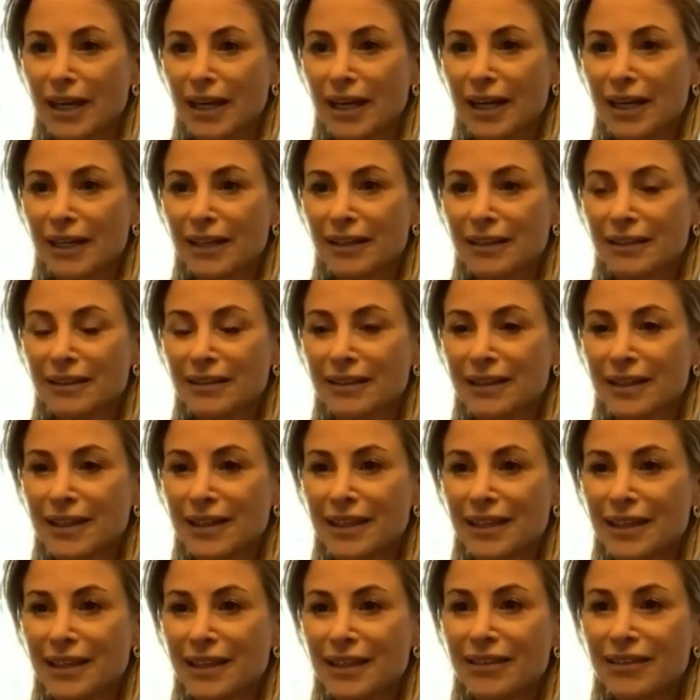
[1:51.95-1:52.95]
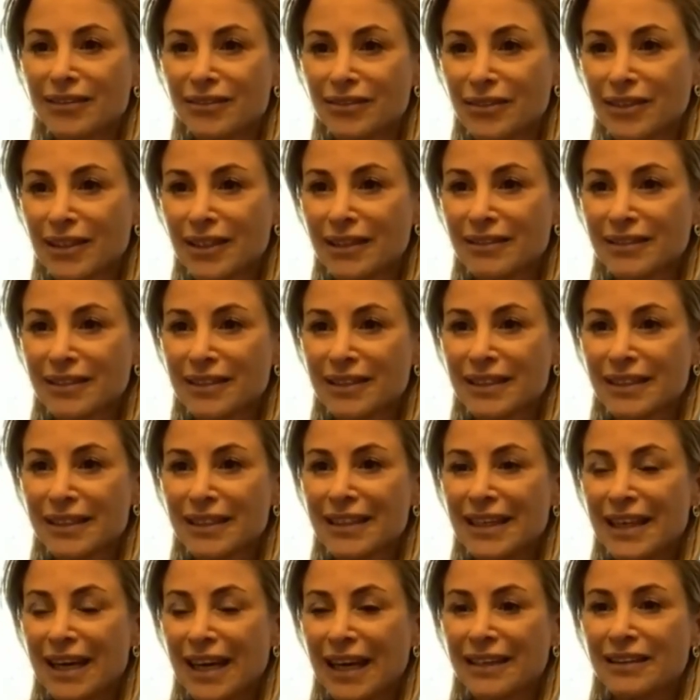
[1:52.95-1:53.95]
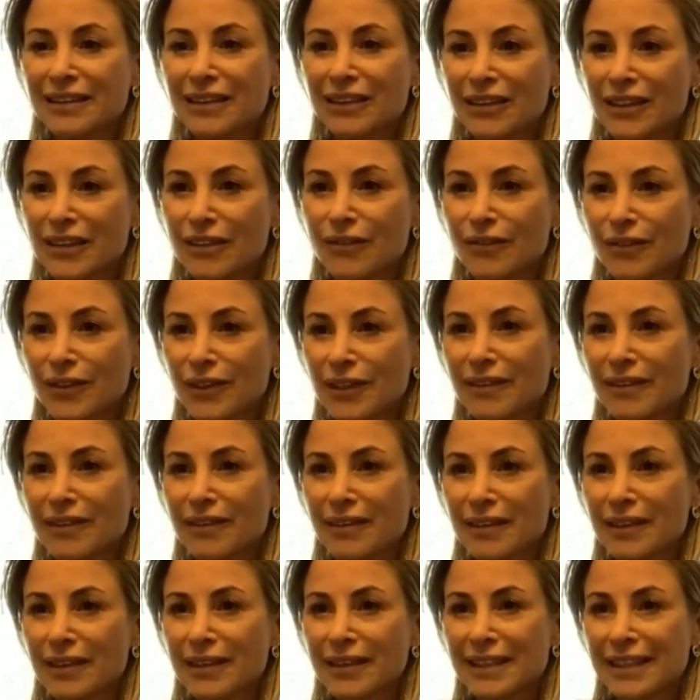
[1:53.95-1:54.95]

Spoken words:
And the strength and the difference